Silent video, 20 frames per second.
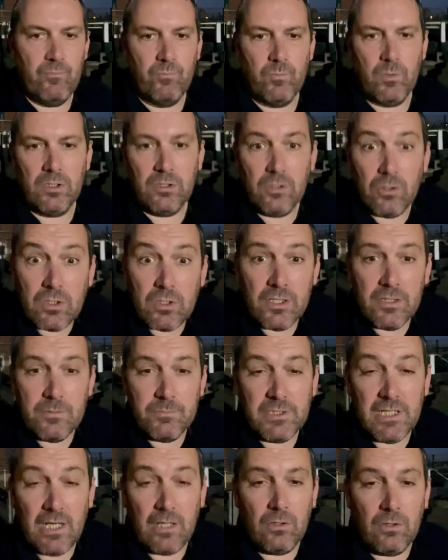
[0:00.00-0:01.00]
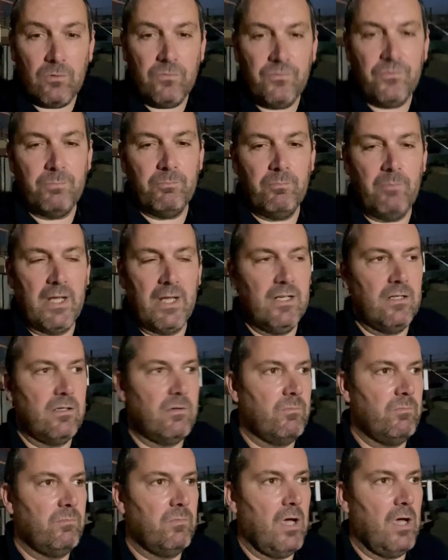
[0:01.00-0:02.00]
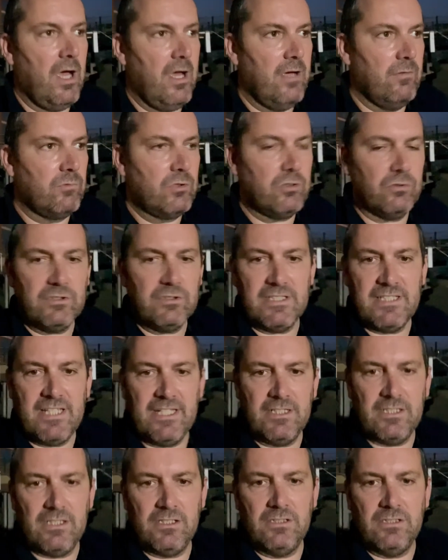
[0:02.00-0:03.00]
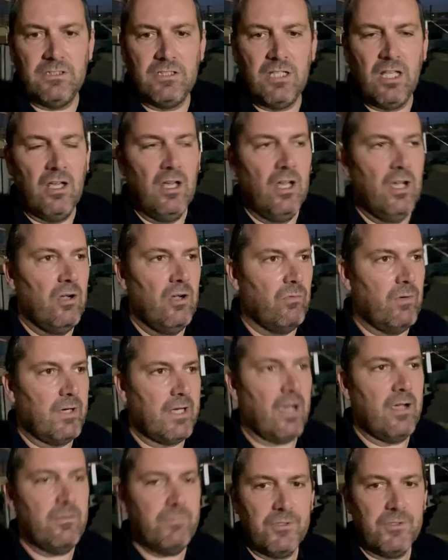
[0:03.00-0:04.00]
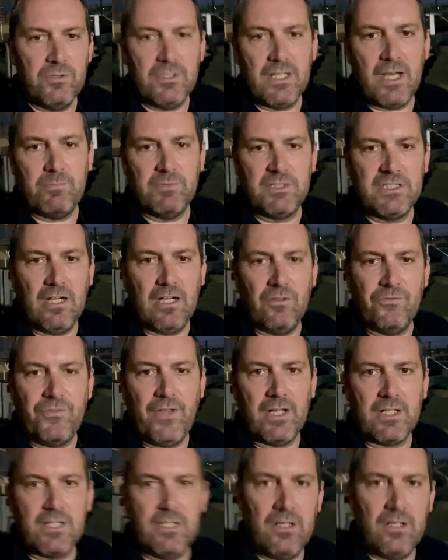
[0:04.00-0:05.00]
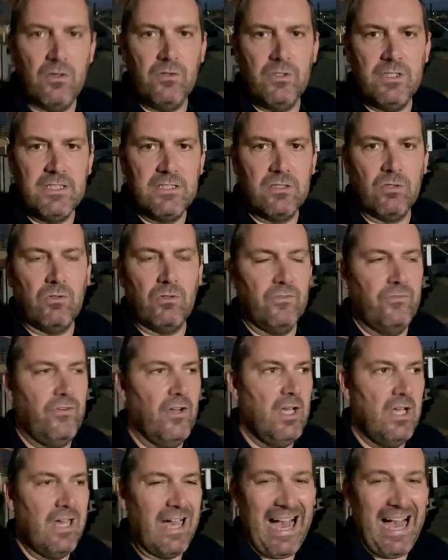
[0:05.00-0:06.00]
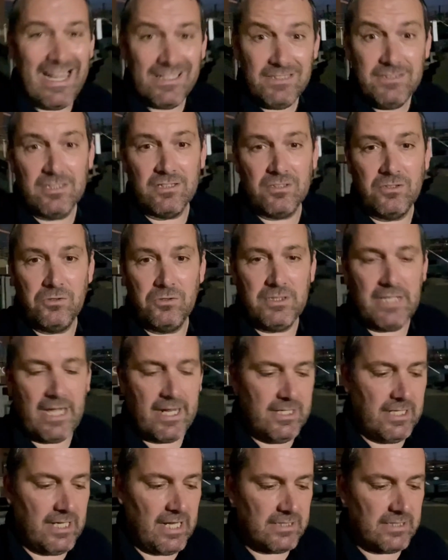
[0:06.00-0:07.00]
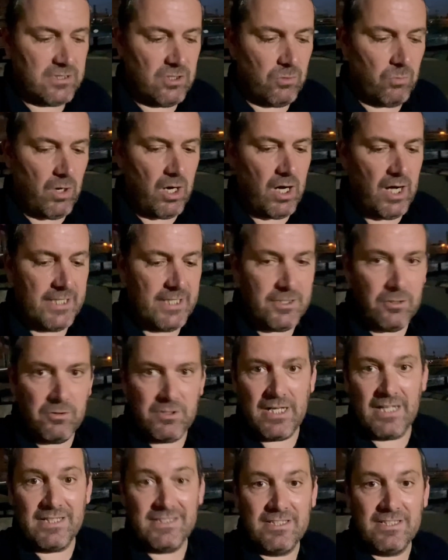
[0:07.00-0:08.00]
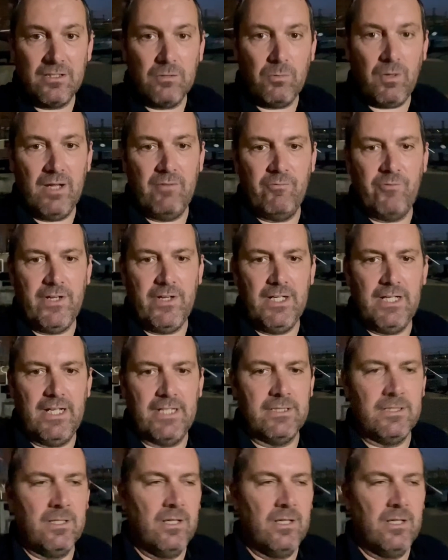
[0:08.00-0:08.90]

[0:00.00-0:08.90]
look at themselves, make good decisions. When I'm doing that myself, that can only sort of add to DOdaily, add to what I do, and add to the way I'm feeling.